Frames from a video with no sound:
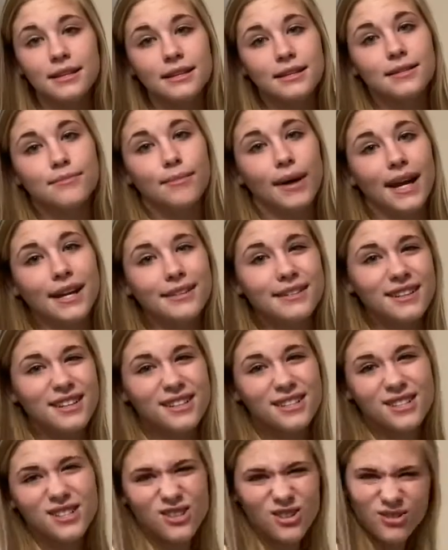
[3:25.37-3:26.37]
my dogs
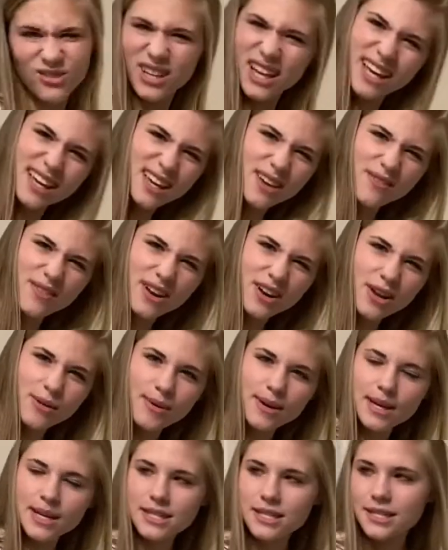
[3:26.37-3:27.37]
don't like it very
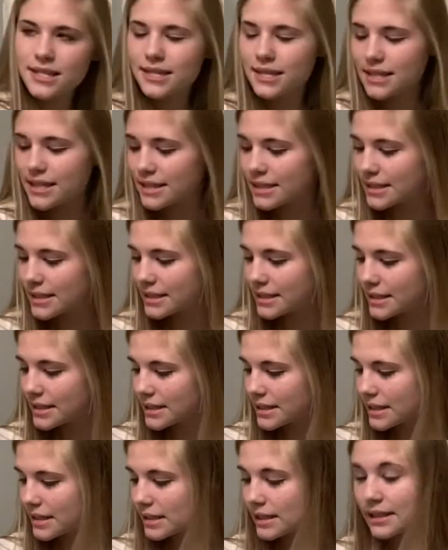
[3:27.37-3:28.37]
much
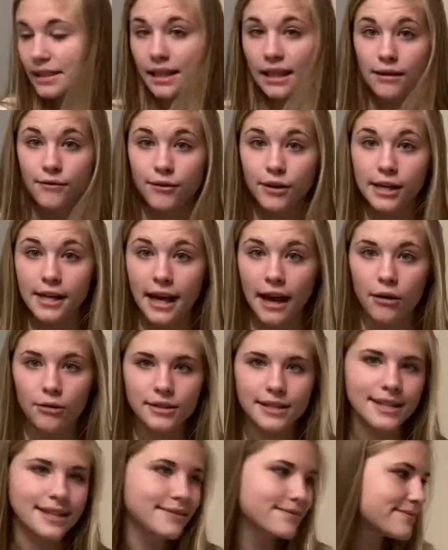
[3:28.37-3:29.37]
and they freak out.
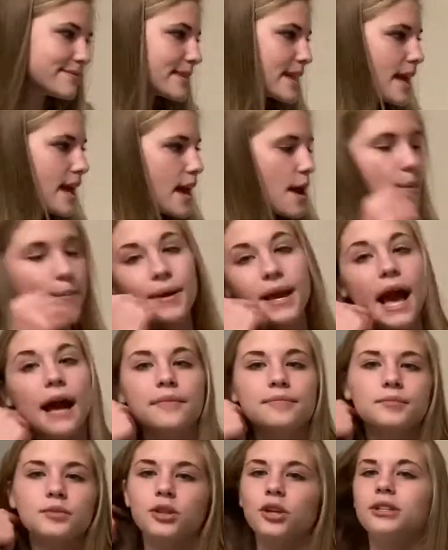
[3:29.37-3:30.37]
But yeah,
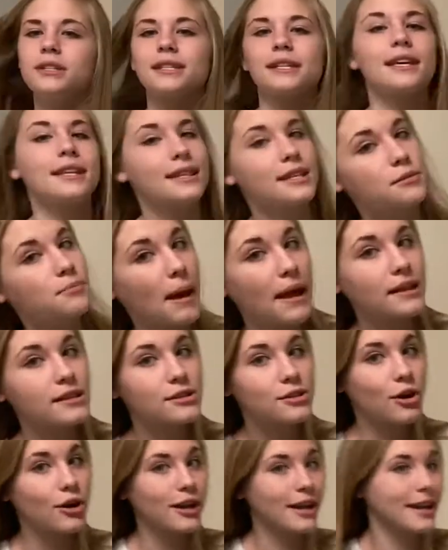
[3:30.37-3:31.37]
so let's get this bath started.